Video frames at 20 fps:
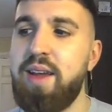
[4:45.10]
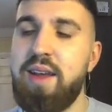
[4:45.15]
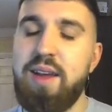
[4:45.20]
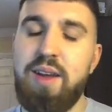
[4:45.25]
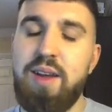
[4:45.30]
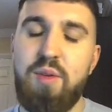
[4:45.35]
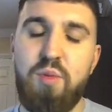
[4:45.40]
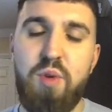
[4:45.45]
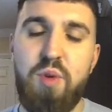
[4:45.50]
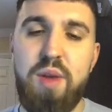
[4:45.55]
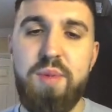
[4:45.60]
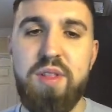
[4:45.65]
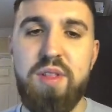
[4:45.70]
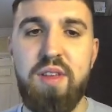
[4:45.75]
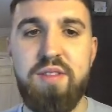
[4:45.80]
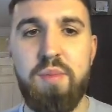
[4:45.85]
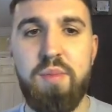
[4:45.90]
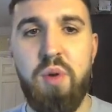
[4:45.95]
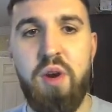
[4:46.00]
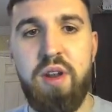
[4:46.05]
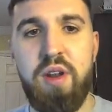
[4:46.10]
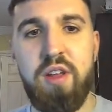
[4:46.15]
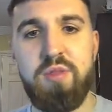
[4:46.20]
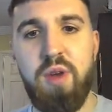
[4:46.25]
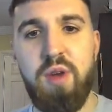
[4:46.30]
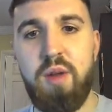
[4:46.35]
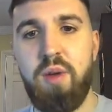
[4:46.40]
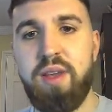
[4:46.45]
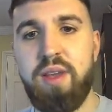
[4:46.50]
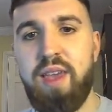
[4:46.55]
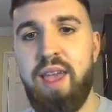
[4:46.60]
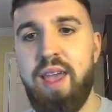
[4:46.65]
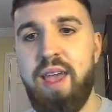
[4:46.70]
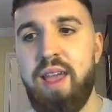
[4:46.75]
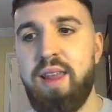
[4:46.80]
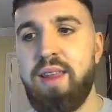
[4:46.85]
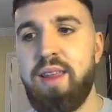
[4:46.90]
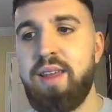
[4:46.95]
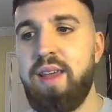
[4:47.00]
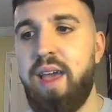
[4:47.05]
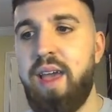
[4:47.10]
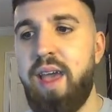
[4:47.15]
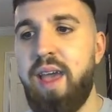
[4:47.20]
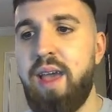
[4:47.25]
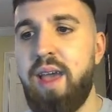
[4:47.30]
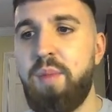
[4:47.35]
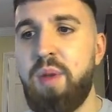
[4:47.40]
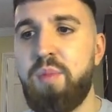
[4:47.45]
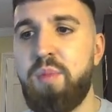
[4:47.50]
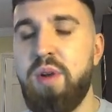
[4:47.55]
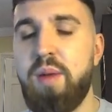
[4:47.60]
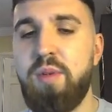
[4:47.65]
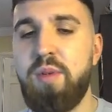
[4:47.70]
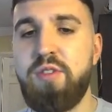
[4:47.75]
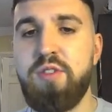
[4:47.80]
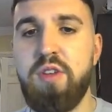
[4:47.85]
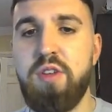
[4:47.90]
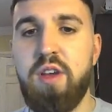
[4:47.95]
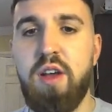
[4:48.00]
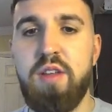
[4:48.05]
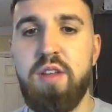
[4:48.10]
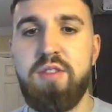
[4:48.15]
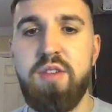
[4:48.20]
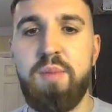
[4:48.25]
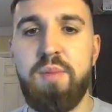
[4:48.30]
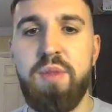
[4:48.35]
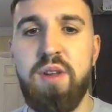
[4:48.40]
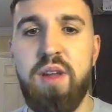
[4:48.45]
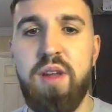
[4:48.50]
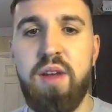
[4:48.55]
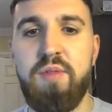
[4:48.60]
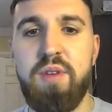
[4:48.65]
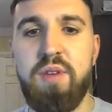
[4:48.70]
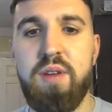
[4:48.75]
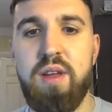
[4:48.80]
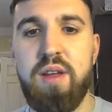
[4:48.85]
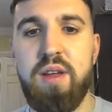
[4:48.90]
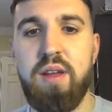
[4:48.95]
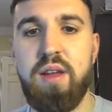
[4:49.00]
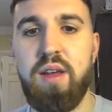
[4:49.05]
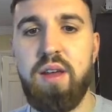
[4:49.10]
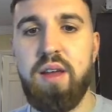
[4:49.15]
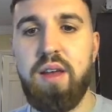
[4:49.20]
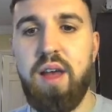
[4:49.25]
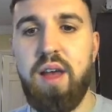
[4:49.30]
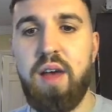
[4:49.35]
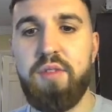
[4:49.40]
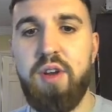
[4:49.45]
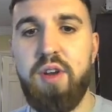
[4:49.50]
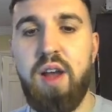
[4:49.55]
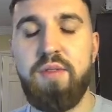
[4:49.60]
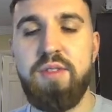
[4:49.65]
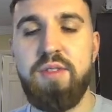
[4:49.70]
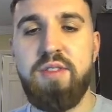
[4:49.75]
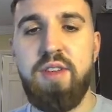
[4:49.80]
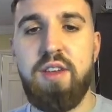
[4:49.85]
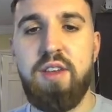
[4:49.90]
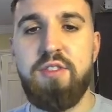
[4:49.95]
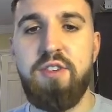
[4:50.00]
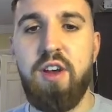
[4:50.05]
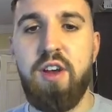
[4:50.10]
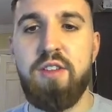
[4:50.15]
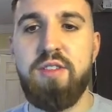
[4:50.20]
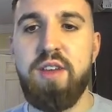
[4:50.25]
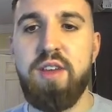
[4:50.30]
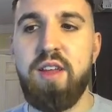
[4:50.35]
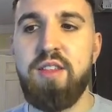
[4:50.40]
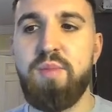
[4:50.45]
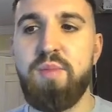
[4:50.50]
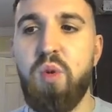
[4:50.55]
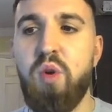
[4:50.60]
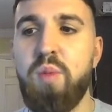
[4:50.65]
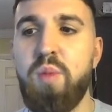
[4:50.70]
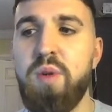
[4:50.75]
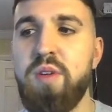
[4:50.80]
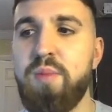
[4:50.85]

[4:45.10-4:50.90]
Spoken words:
Wee bit disappointing as well with Kane. He probably should have got something after having 6 shots against Bournemouth.